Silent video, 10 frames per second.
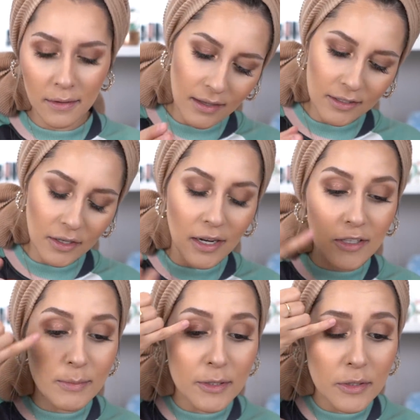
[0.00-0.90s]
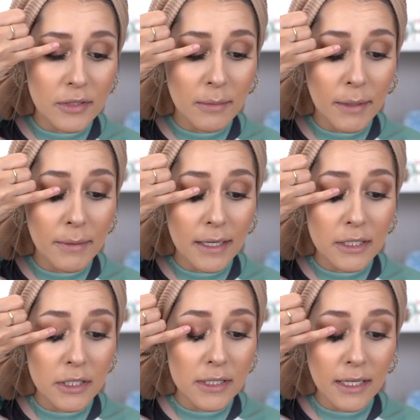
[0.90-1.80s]
I don't know how you're supposed to use it. Maybe I could
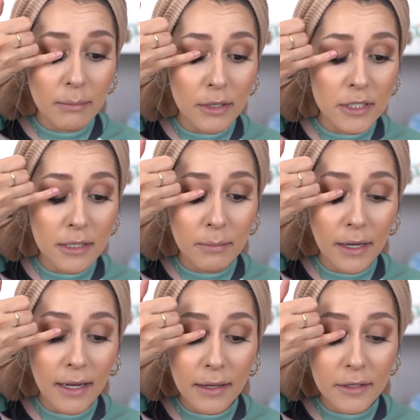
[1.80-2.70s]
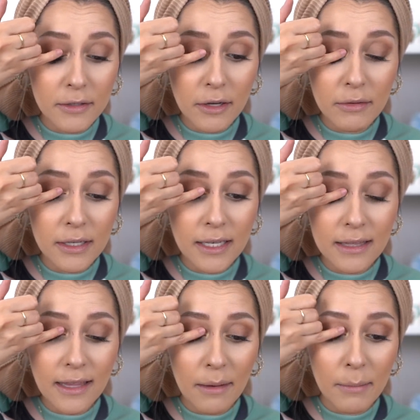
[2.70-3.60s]
just stick a brush in, but you don't
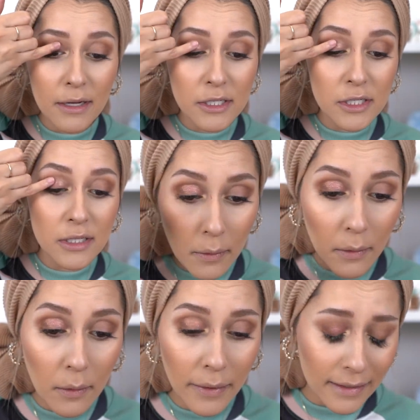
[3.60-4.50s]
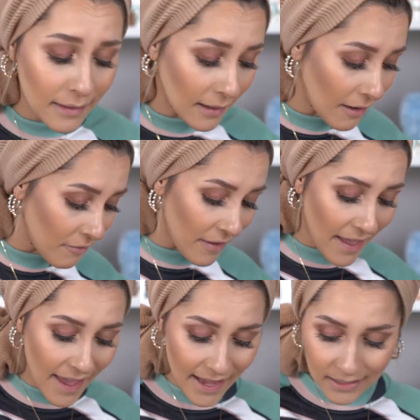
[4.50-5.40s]
need that much. Oh, I love
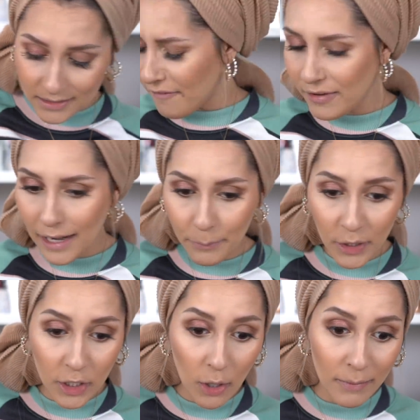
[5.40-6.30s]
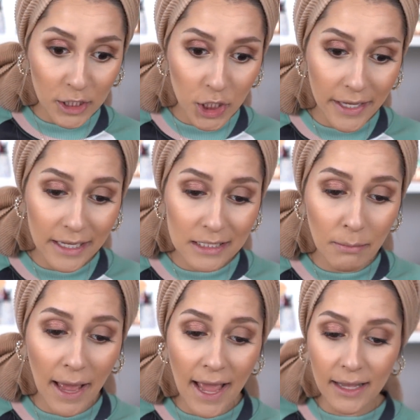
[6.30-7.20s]
it. I feel like putting it on my cheeks,
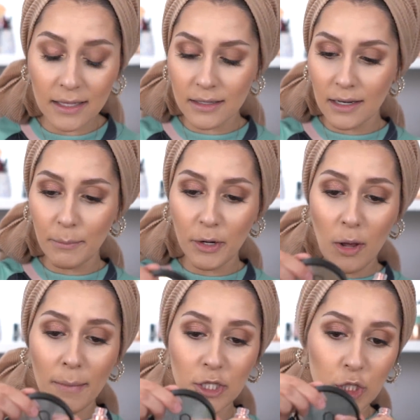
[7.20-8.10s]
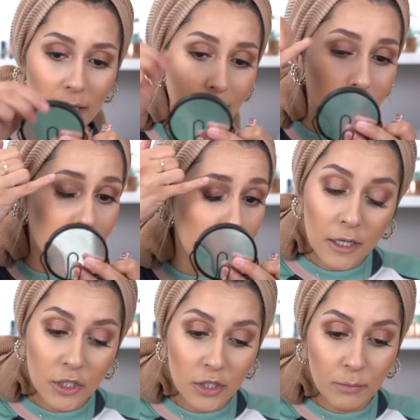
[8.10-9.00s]
Mac. Can I put it on my cheeks?
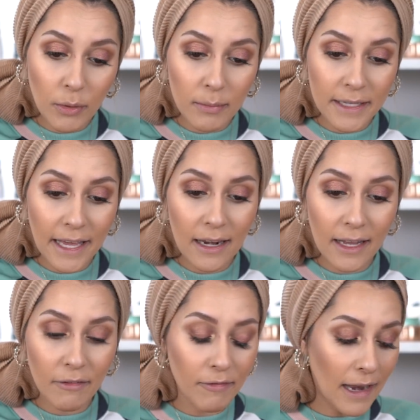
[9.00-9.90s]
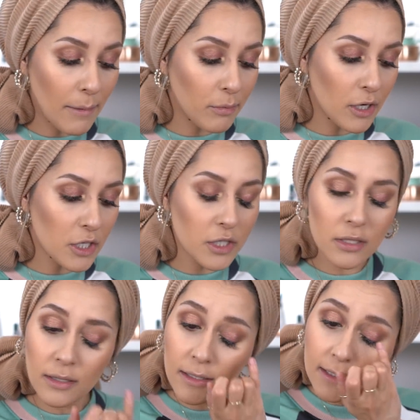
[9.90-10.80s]
I should probably get like a flat brush
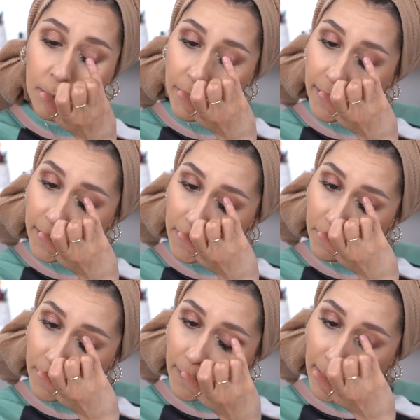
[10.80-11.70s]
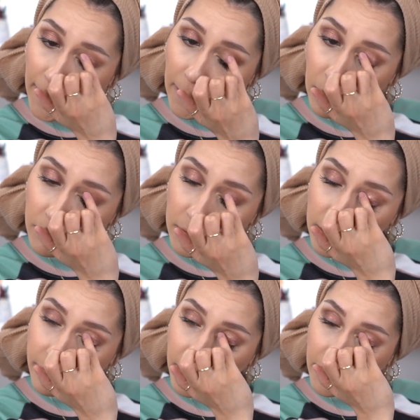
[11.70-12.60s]
and dip it in, but I can't
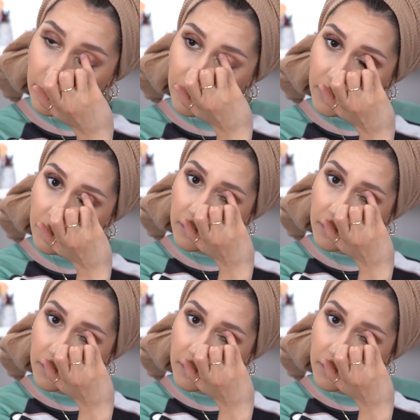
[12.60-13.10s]
bother finding one.